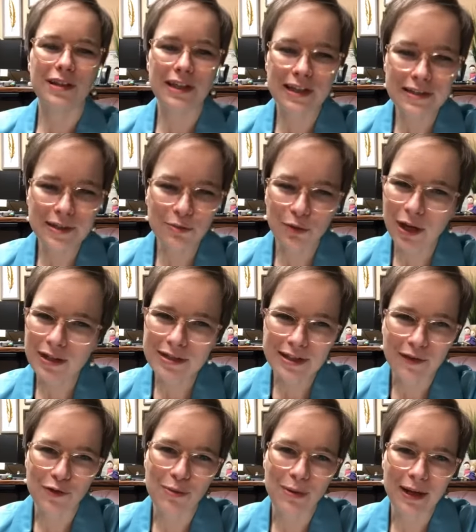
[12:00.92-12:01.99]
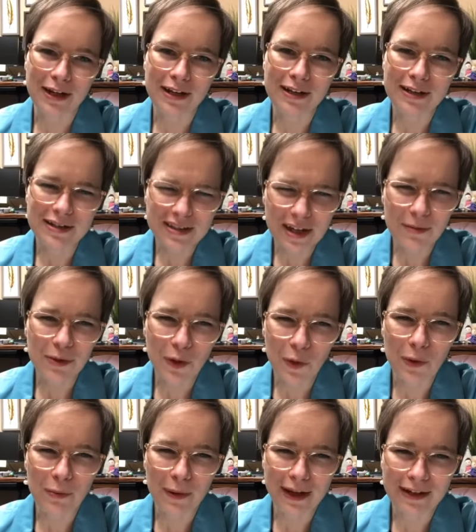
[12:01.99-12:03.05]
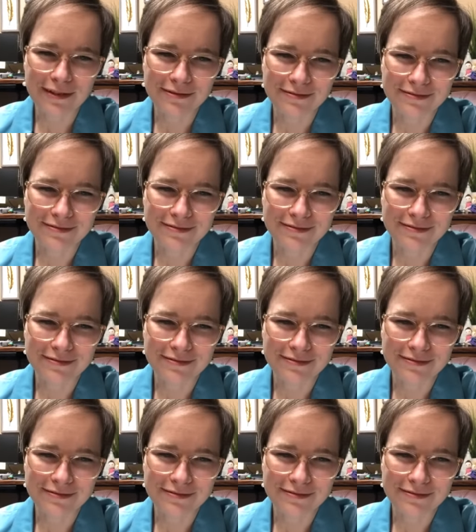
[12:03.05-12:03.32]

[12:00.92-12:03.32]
get some rest, everybody. It's time to go to bed.